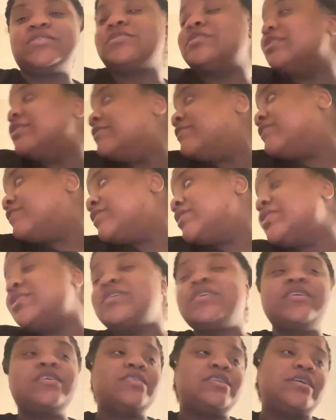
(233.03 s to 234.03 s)
stuff
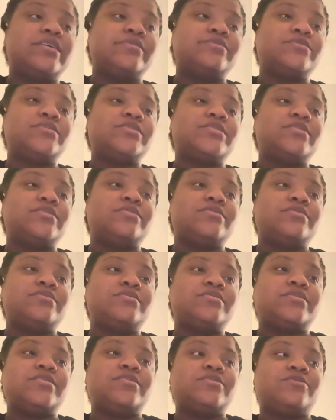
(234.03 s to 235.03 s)

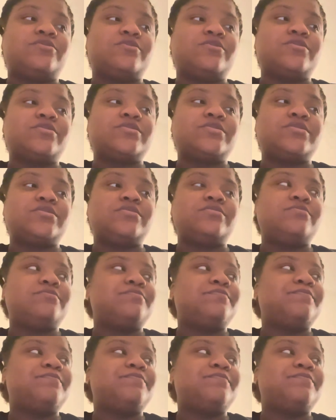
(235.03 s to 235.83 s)
downstairs in a car seat